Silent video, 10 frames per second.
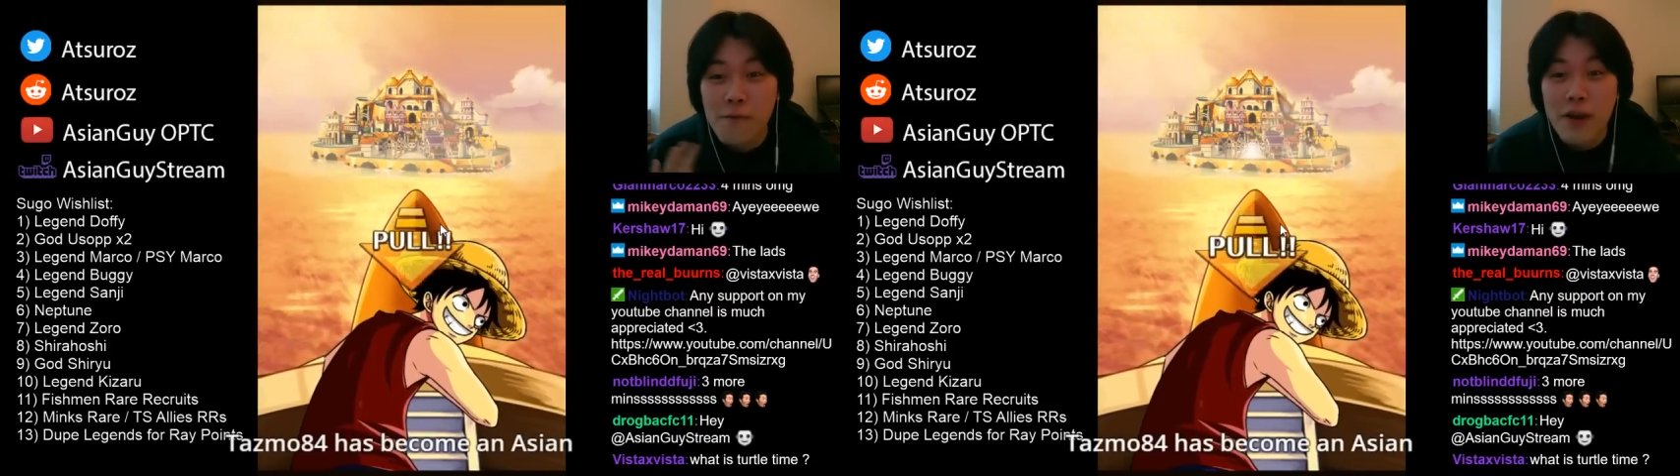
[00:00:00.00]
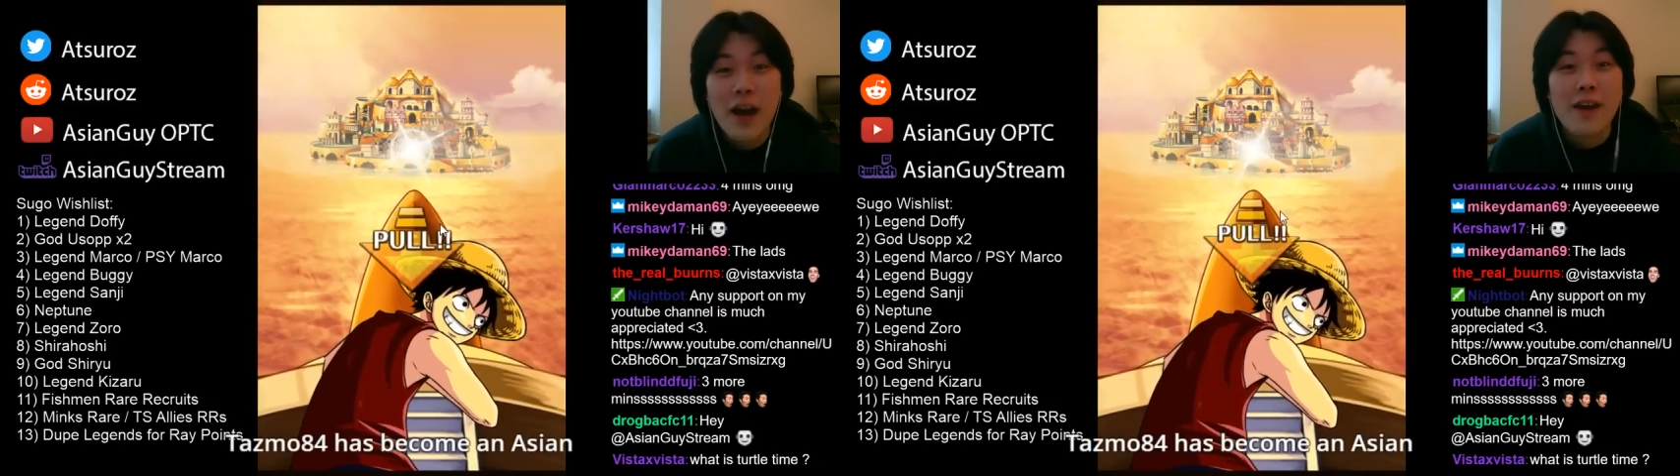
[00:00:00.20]

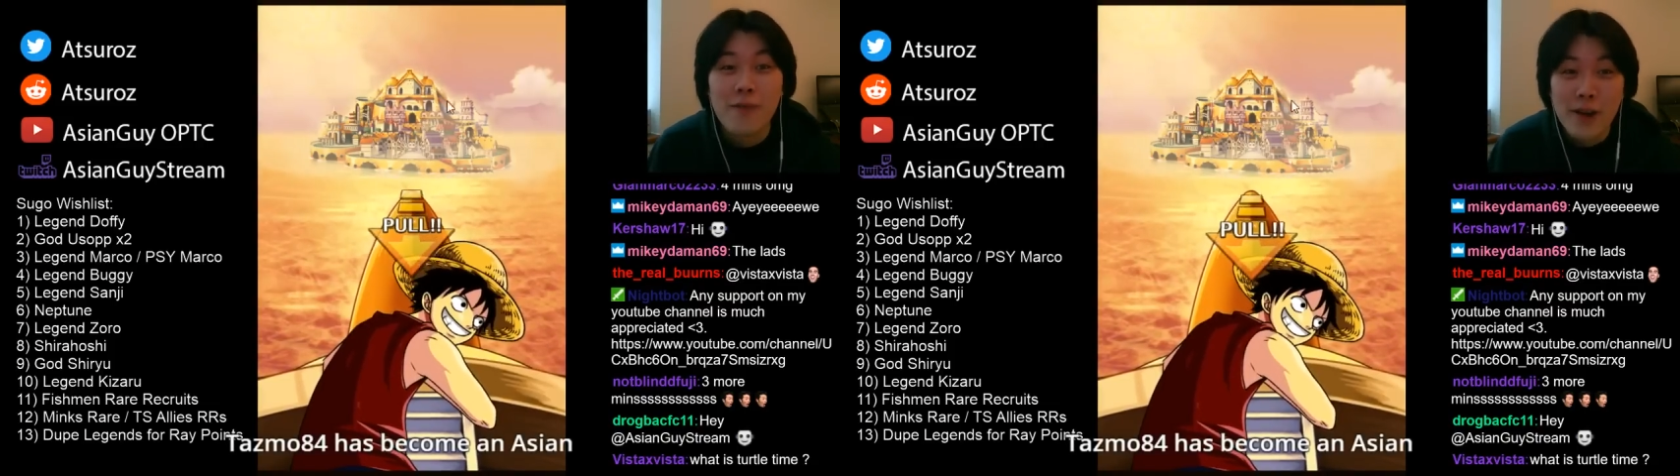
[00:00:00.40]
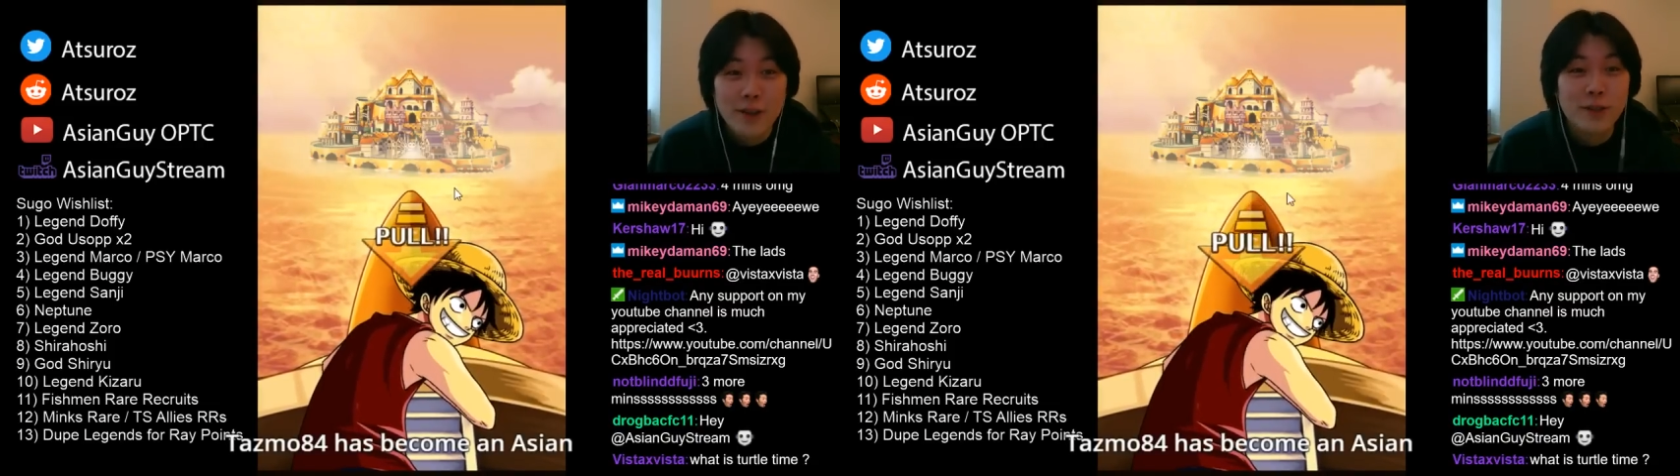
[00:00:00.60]

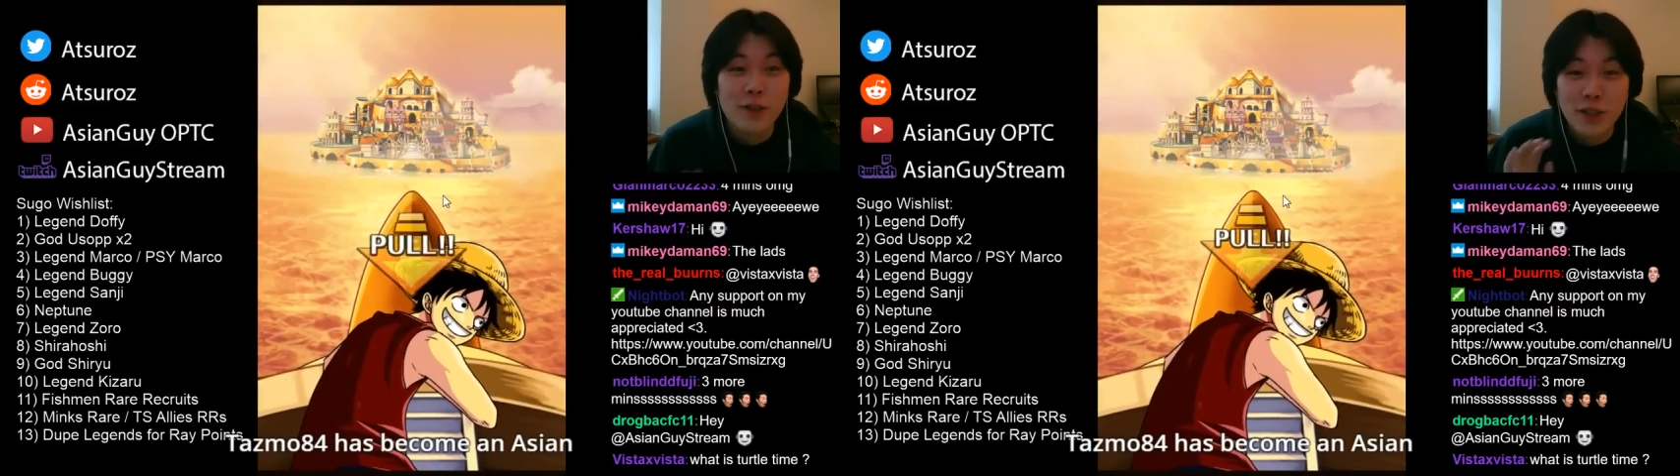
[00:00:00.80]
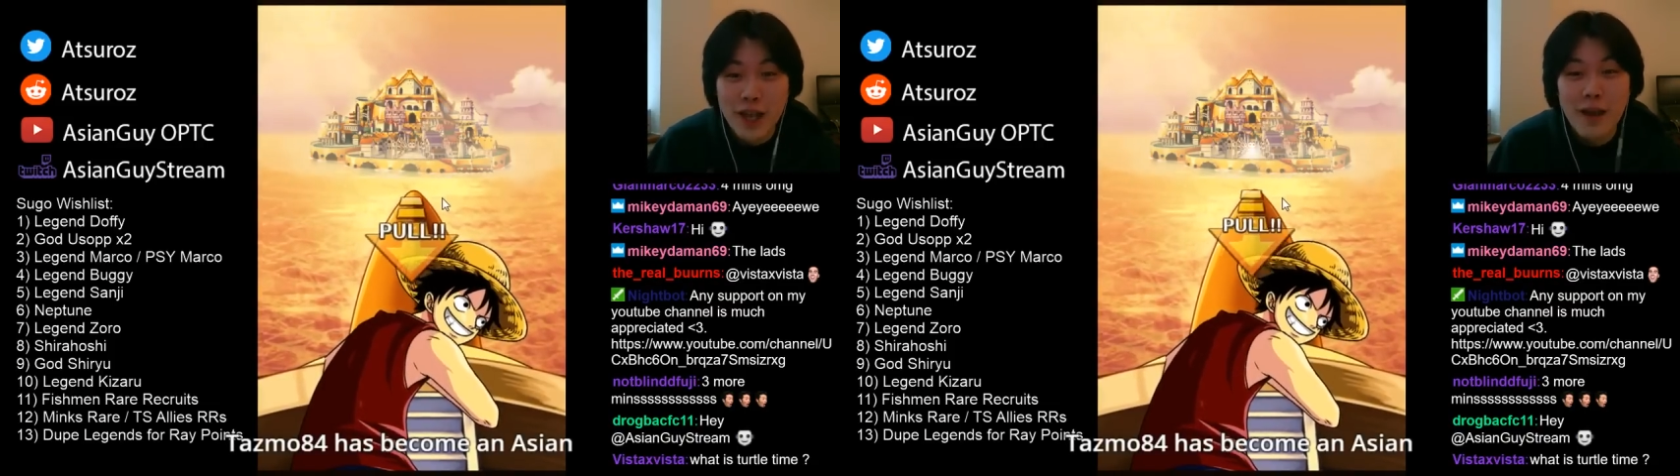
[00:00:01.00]

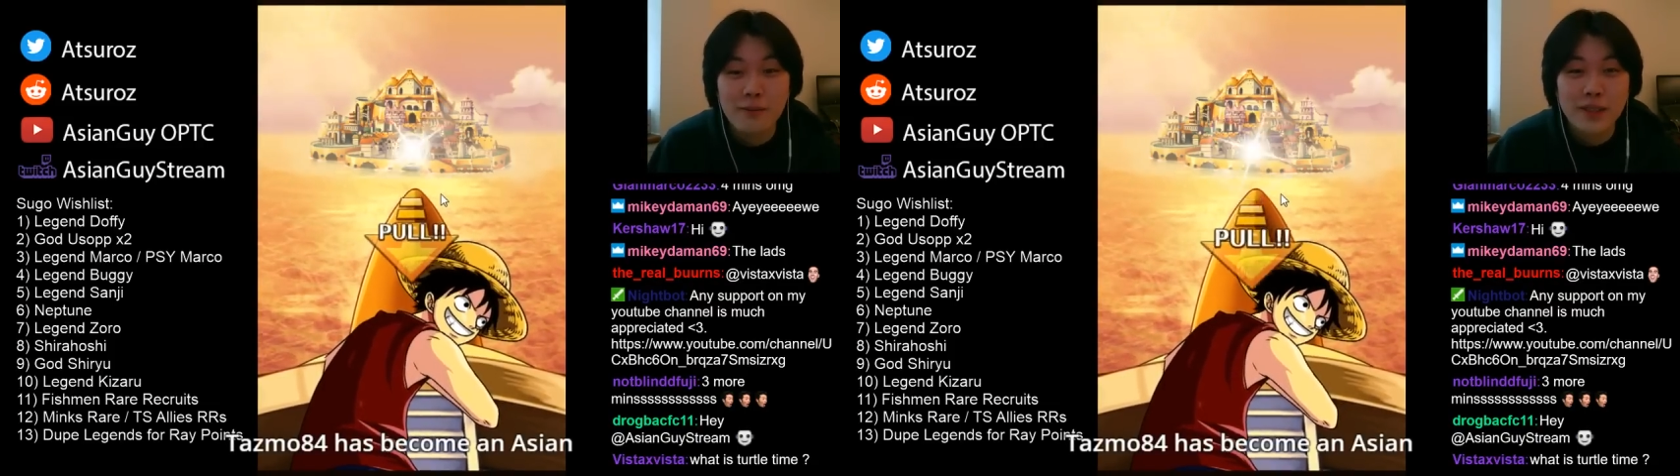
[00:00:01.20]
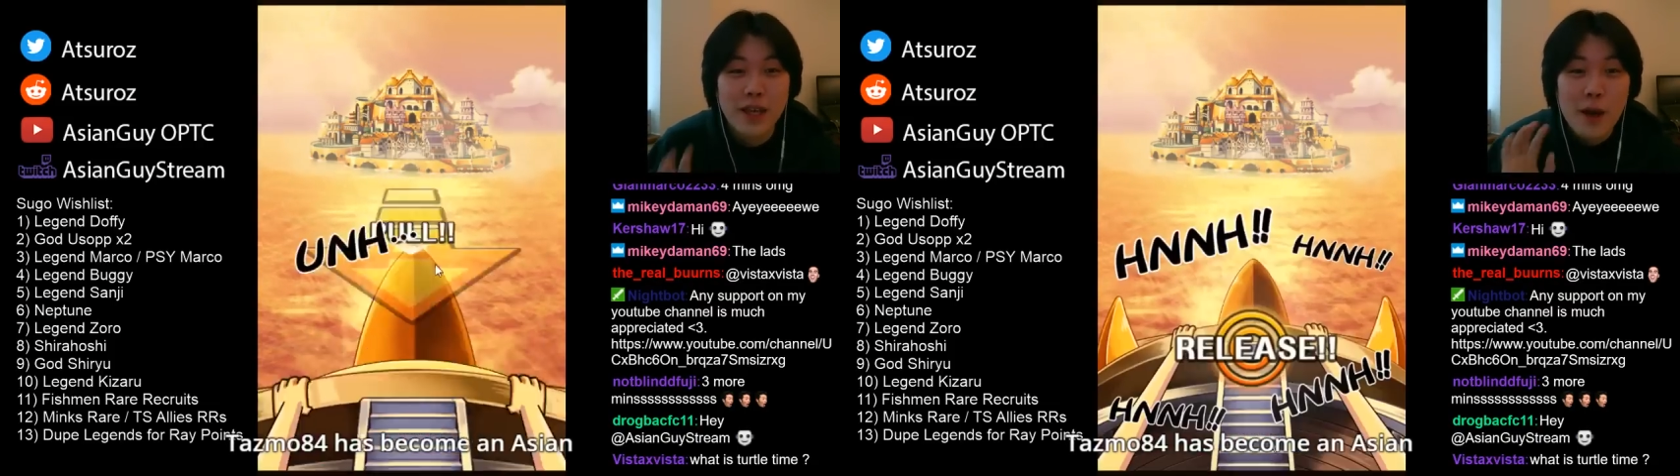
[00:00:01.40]
500
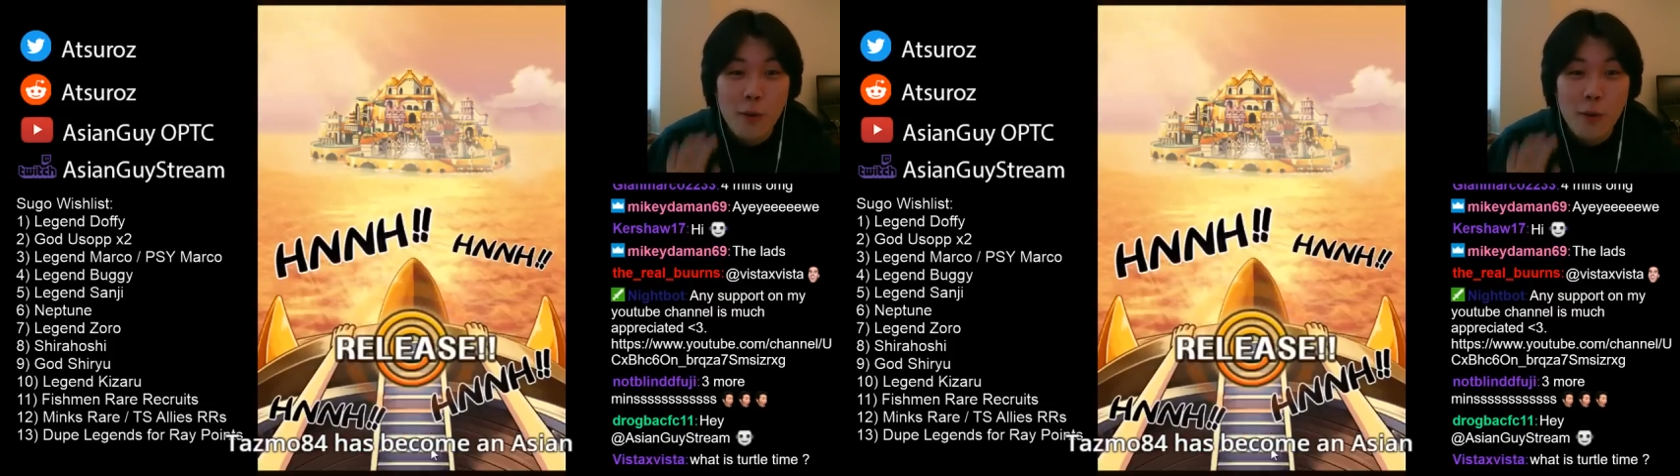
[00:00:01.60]
gems